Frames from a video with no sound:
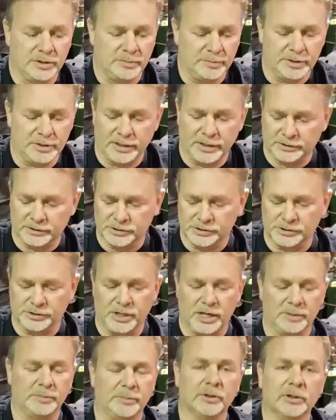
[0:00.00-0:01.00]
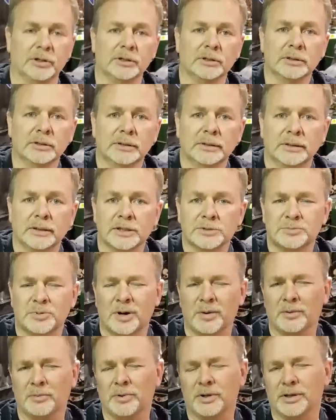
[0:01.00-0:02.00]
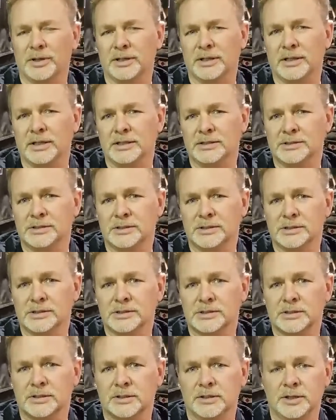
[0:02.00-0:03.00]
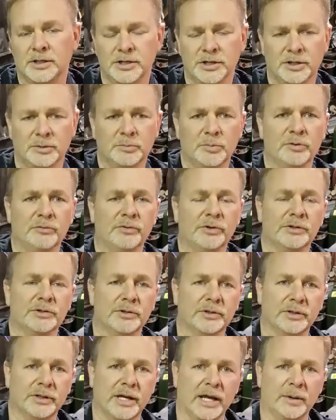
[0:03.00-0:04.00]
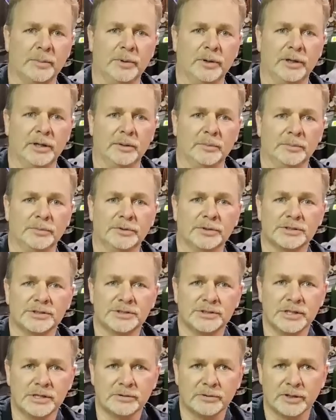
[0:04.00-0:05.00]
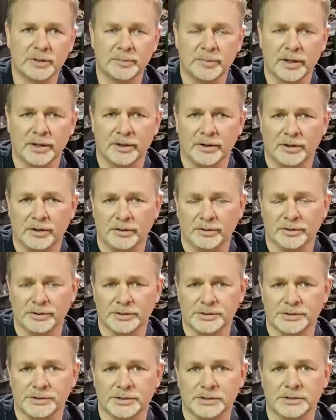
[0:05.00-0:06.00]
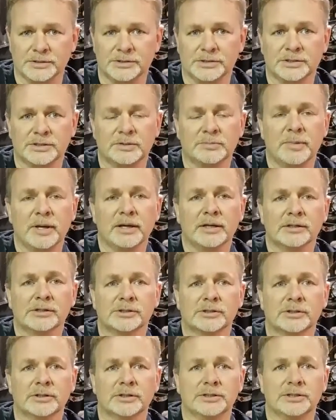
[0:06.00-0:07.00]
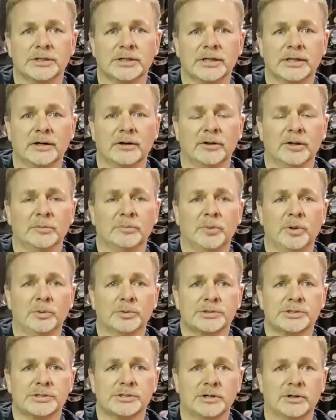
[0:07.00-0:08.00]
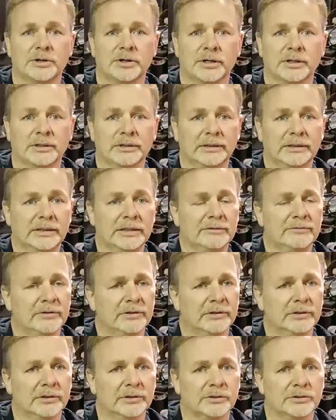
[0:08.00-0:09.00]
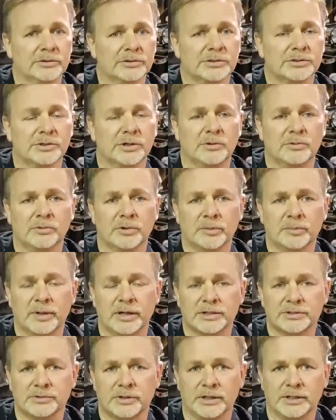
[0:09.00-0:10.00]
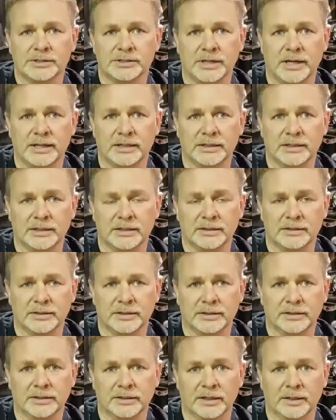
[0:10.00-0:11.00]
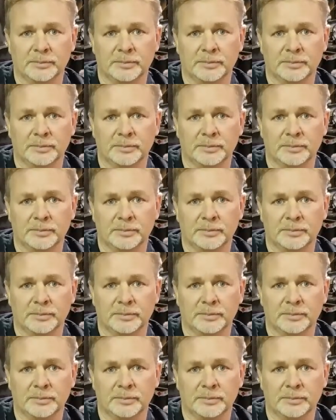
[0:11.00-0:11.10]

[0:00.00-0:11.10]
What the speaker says: to be like the shock bar. It's probably one of the easiest. Then you can move into the Camel Hump. The secret about all this is to making sure as you get all the bolts started. Leave it loose. Don't worry about trying to tighten anything up.